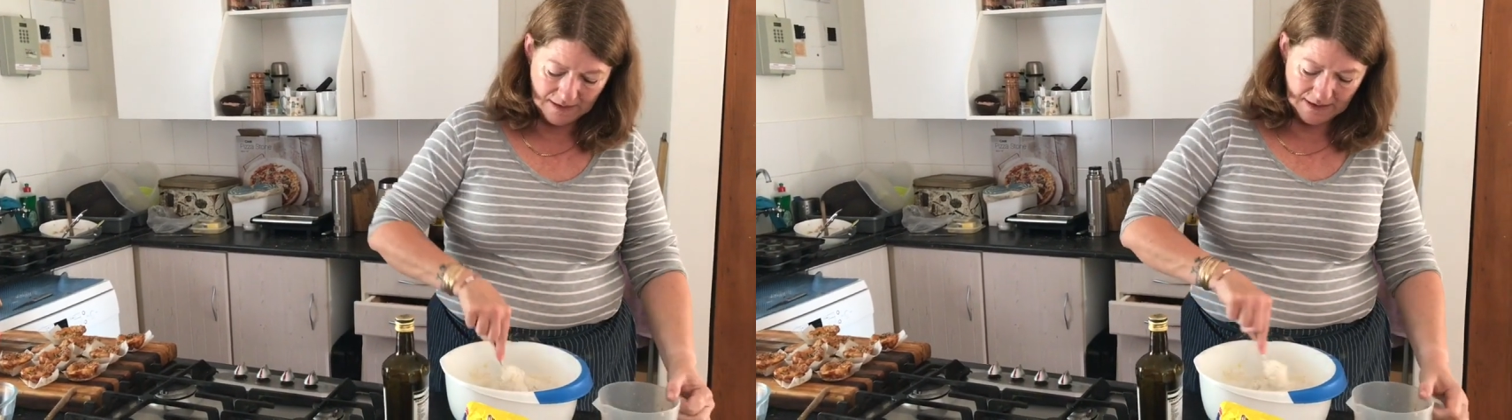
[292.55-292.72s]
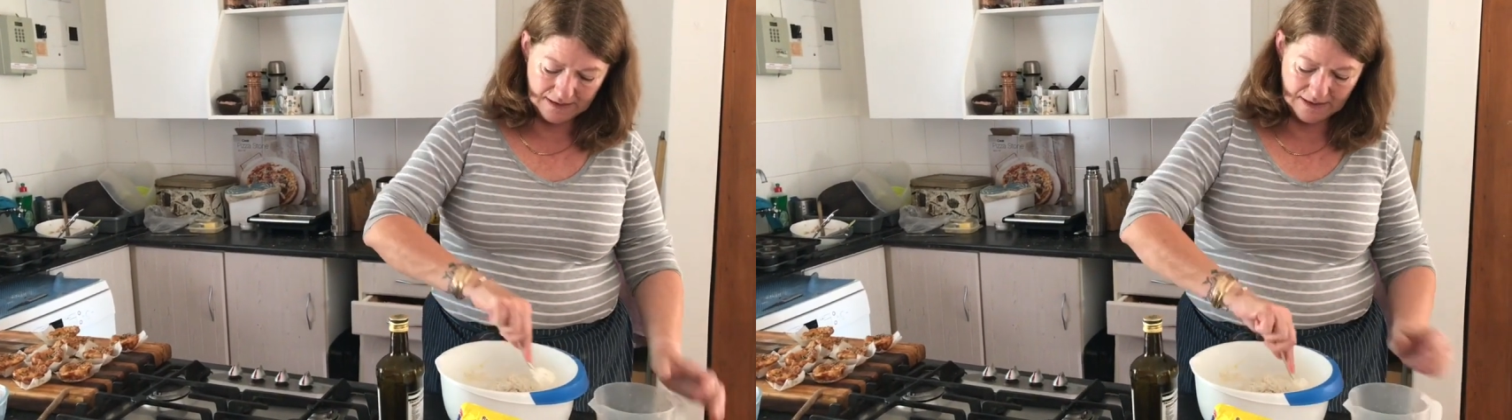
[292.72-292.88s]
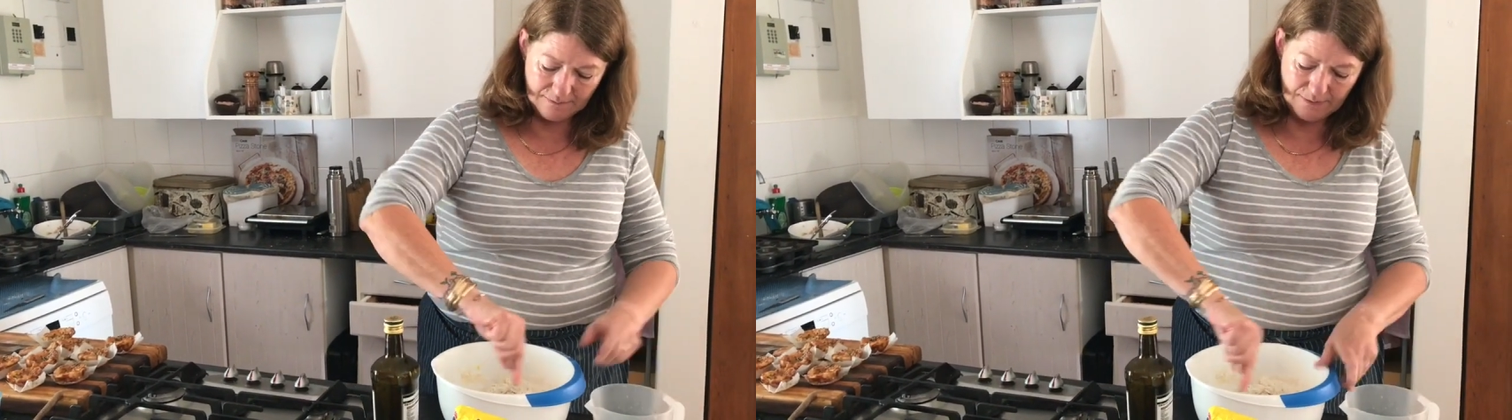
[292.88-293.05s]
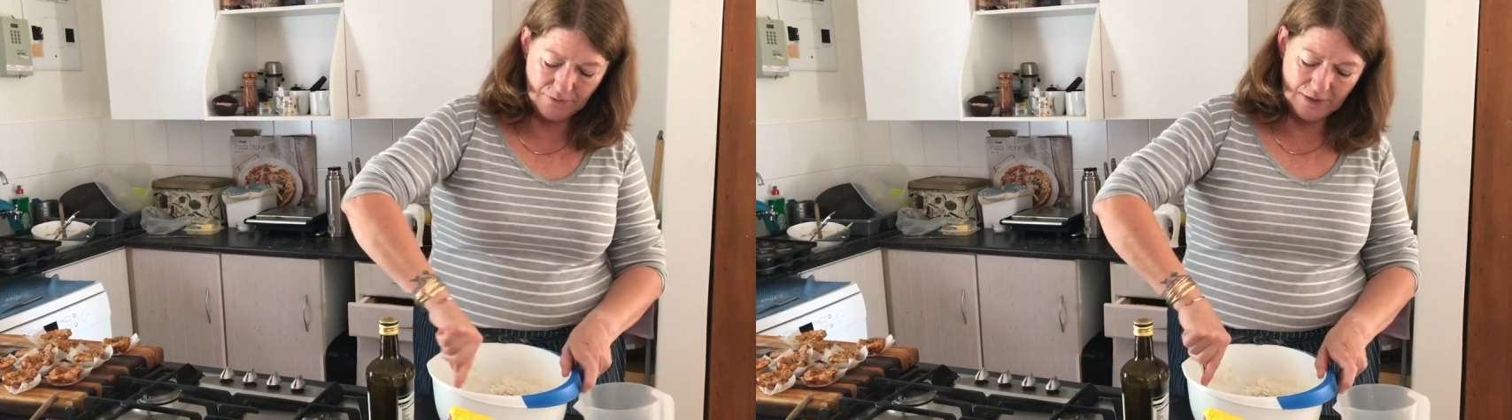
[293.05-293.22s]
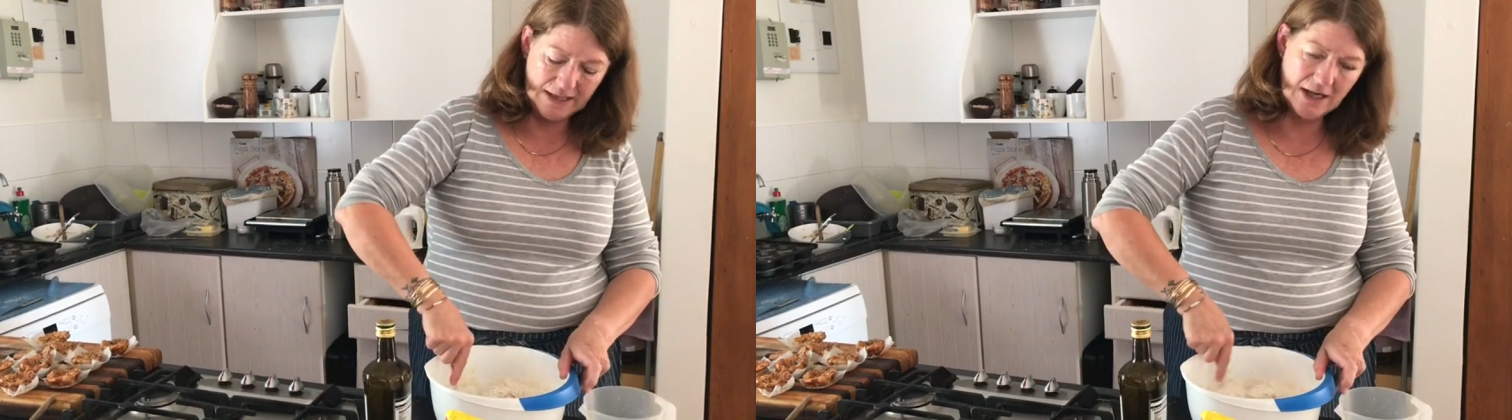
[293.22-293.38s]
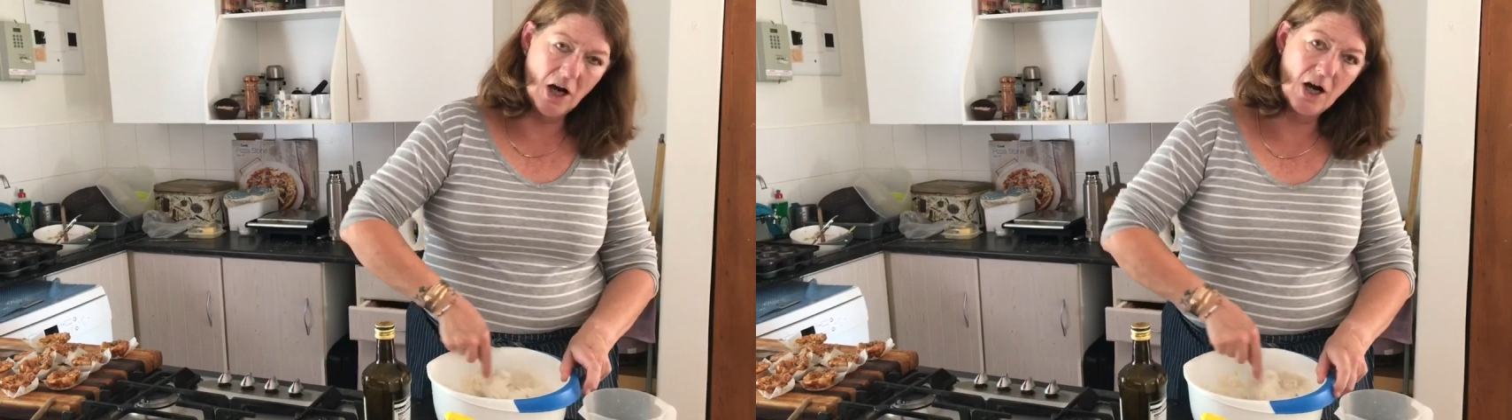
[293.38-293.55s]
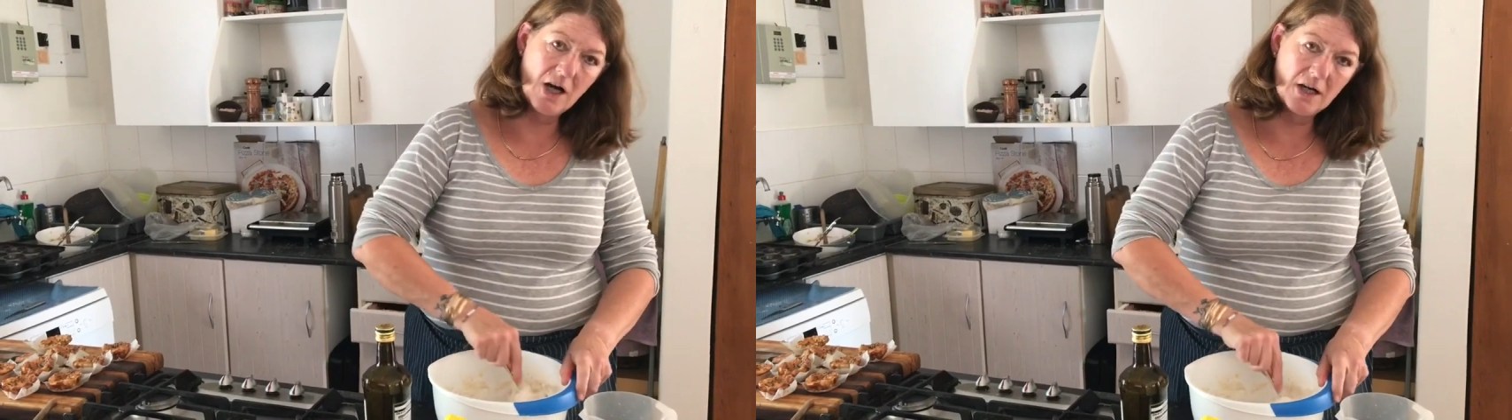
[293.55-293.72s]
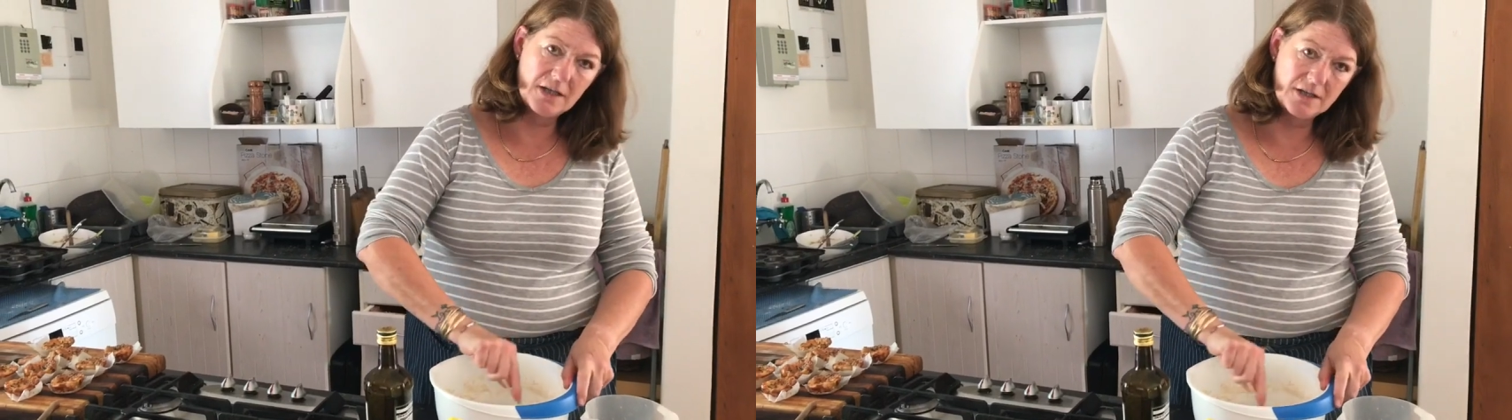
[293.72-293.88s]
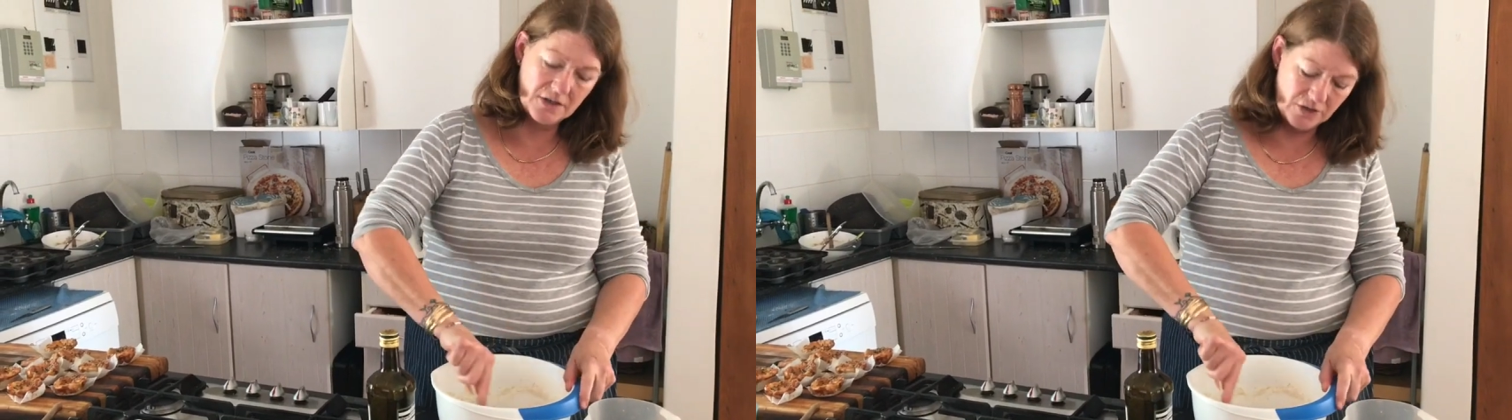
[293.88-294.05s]
it can be really
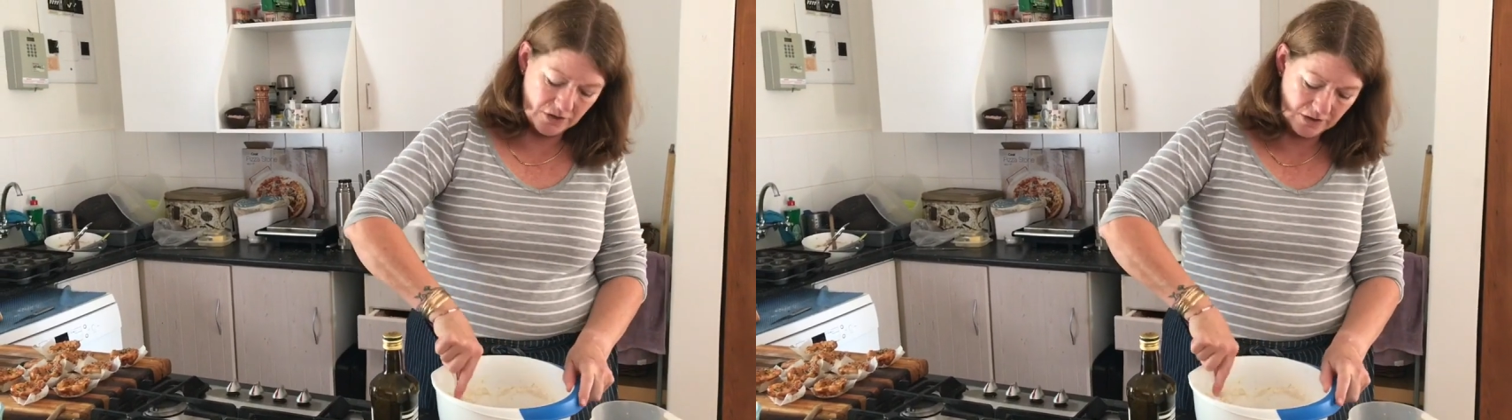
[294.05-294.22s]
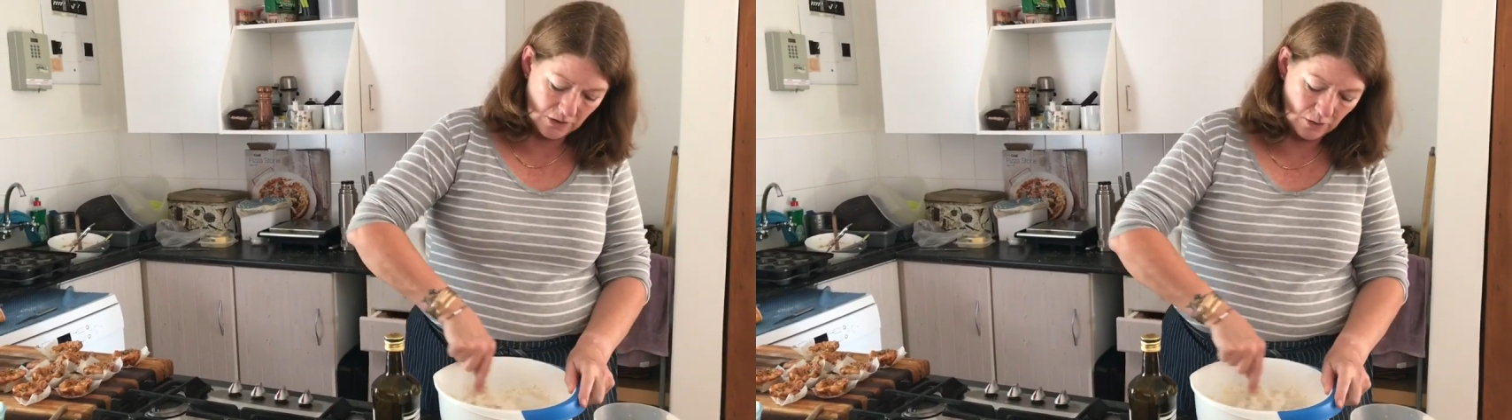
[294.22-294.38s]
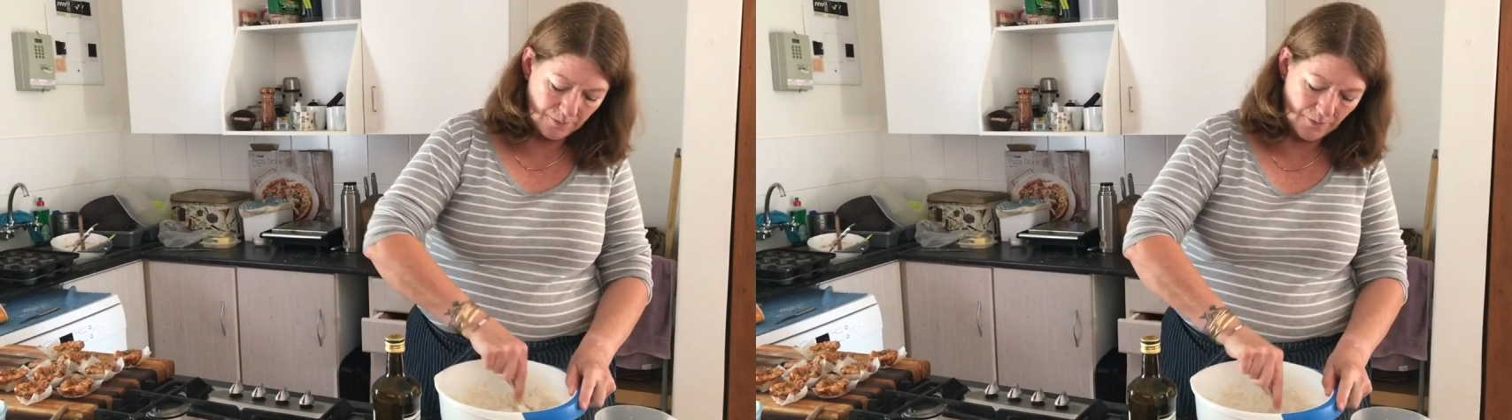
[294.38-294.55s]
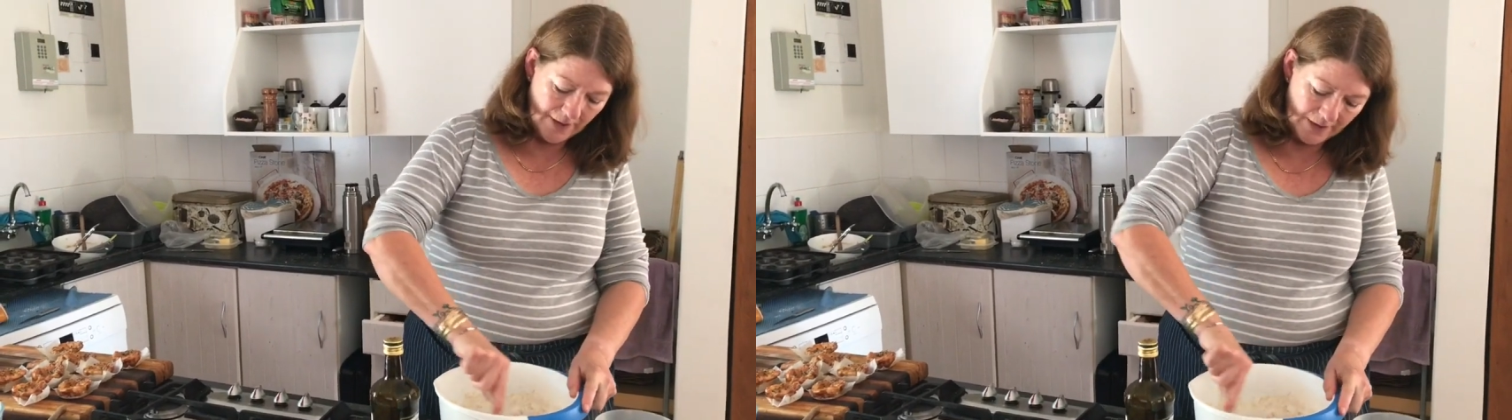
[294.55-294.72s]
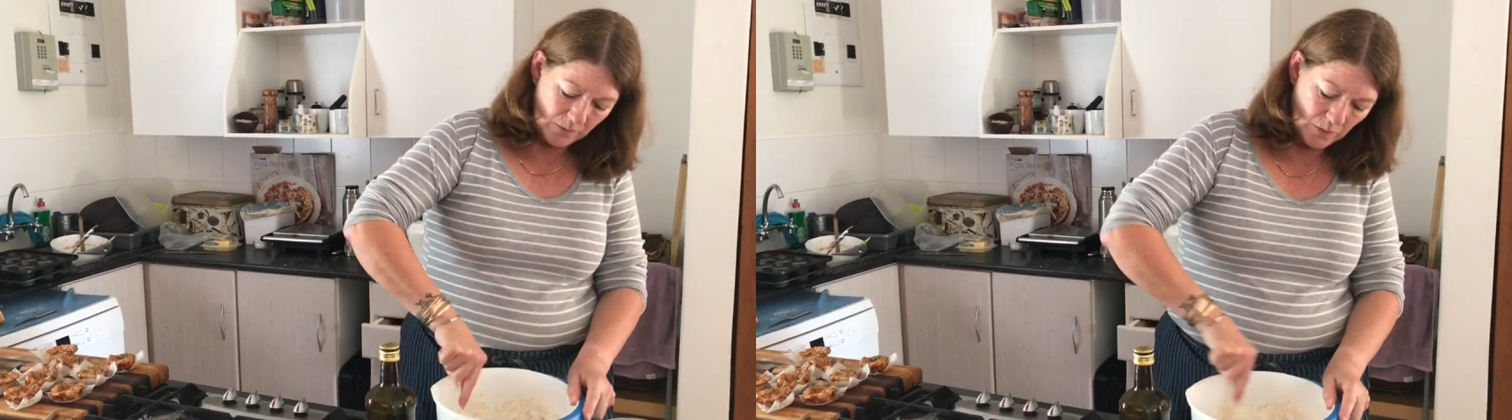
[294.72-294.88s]
hard to incorporate